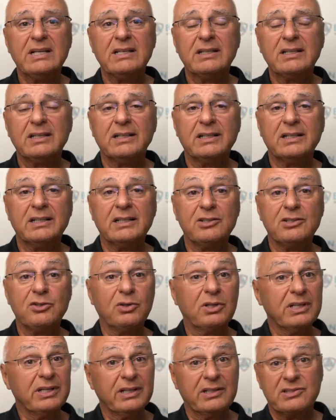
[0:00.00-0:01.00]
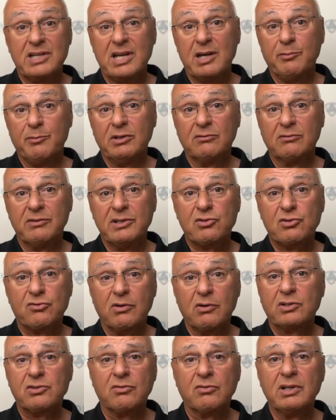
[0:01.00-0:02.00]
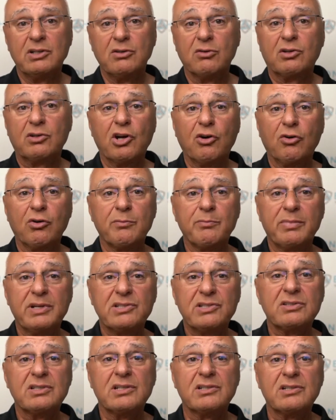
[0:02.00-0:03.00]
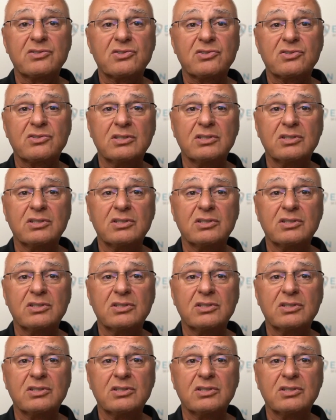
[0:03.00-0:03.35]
You can examine restructuring your current business.